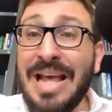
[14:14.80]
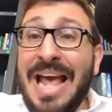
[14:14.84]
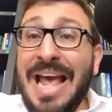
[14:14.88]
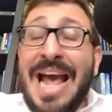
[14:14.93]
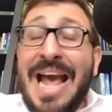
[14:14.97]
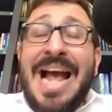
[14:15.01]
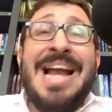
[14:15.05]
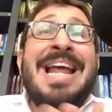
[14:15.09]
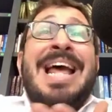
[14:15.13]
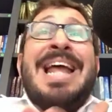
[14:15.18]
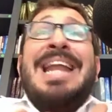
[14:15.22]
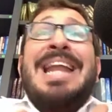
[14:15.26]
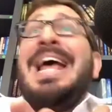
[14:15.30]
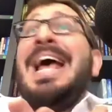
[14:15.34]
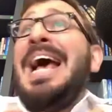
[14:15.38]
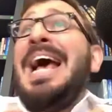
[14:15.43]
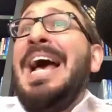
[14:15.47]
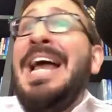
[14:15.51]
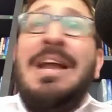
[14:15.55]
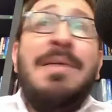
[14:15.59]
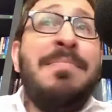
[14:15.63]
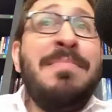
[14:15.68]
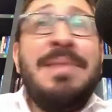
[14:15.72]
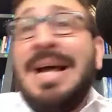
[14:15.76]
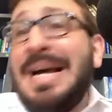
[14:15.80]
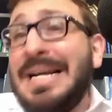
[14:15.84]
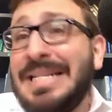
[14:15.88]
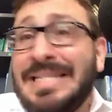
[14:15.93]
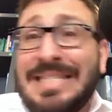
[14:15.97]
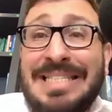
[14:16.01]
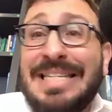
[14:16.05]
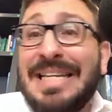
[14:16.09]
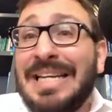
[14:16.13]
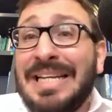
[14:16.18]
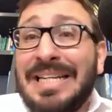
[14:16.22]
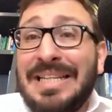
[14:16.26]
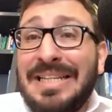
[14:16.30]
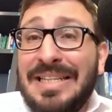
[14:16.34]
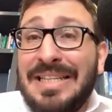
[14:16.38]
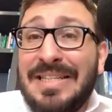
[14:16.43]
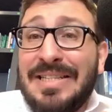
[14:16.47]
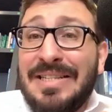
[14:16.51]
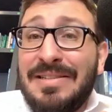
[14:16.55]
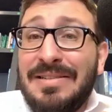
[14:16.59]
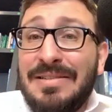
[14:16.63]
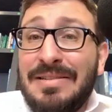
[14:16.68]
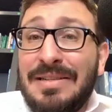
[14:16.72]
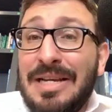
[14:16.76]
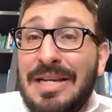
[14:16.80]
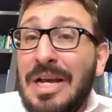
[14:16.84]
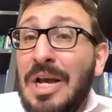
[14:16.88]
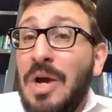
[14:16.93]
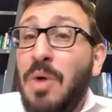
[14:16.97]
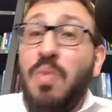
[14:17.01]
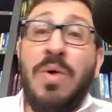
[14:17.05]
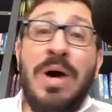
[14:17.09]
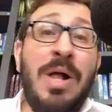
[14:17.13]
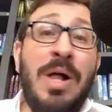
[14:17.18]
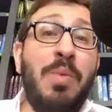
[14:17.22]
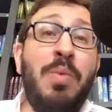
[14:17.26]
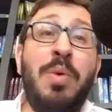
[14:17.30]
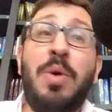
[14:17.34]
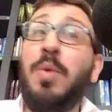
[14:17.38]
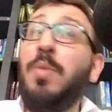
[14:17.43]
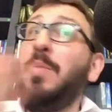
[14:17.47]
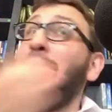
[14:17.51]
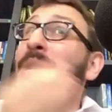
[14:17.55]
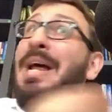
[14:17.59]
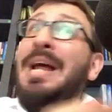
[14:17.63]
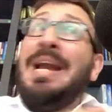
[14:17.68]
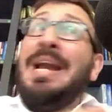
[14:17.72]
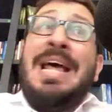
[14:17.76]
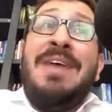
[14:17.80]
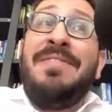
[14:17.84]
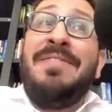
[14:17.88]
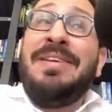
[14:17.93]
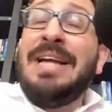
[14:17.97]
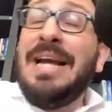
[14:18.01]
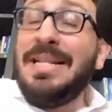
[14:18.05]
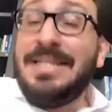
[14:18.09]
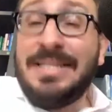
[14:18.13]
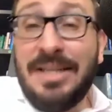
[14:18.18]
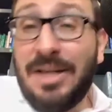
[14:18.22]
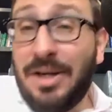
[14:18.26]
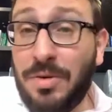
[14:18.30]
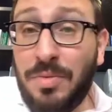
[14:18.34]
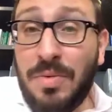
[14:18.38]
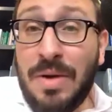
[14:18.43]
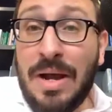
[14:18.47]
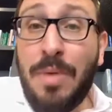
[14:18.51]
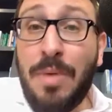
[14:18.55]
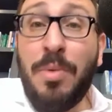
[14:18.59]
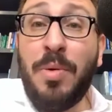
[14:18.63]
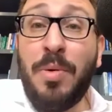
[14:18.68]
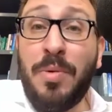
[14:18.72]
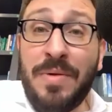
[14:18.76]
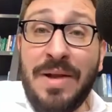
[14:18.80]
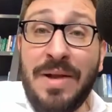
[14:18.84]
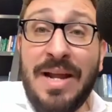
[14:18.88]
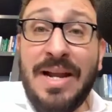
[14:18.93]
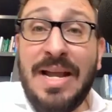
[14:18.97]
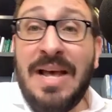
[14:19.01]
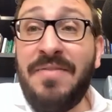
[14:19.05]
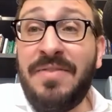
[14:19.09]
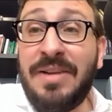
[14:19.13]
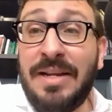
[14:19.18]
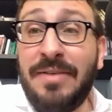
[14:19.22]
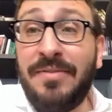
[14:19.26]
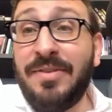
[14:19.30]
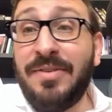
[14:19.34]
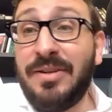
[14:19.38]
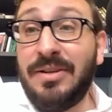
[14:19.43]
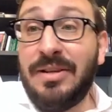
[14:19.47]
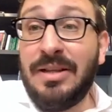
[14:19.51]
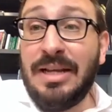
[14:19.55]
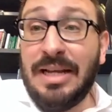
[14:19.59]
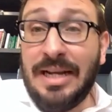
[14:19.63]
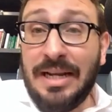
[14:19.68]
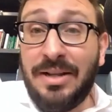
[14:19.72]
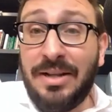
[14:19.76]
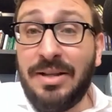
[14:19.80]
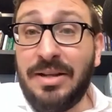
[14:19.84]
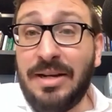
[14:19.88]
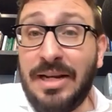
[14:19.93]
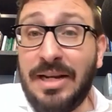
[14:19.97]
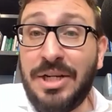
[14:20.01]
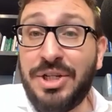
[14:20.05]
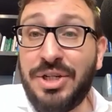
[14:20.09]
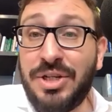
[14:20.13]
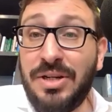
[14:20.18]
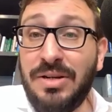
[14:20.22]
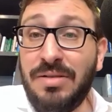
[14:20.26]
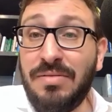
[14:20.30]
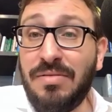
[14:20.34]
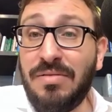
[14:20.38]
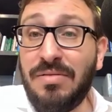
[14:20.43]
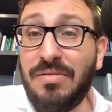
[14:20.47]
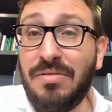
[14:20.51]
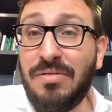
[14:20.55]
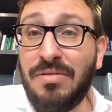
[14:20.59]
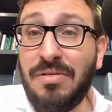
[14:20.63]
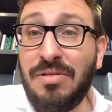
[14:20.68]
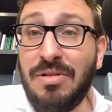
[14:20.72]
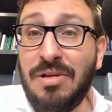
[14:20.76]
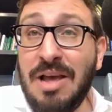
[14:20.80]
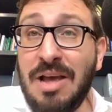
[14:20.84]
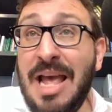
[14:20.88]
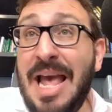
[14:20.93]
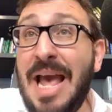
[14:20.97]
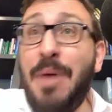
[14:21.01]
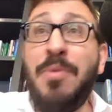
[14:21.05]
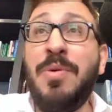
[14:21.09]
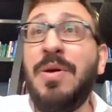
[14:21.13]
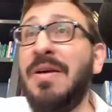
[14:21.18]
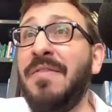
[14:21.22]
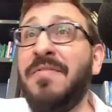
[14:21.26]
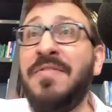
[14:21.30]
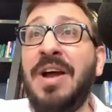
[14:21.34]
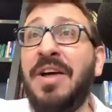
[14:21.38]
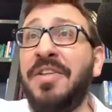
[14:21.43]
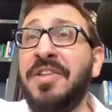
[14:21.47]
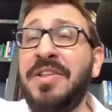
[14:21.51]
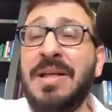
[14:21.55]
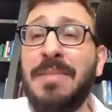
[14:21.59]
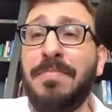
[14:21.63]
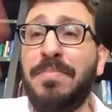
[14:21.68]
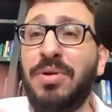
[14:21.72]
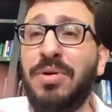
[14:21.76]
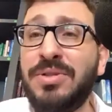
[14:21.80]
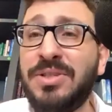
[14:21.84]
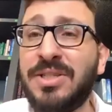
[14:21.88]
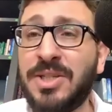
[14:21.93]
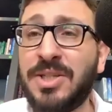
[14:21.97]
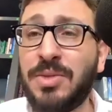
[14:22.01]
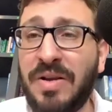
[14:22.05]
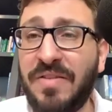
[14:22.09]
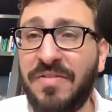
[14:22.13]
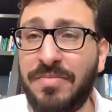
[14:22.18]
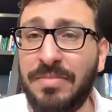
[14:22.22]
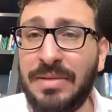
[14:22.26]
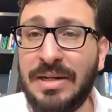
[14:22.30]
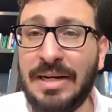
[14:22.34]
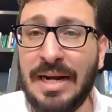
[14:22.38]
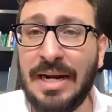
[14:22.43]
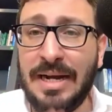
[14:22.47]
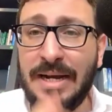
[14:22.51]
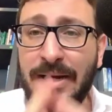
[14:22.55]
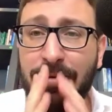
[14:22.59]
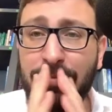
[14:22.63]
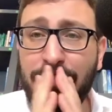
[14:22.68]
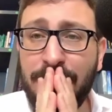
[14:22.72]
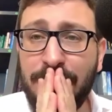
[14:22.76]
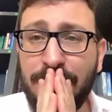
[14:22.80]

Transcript: And had Adam not sinned, well, we would not have a Yetzer Hara, we would not have an evil inclination, and we would have nothing that pulls us away from God.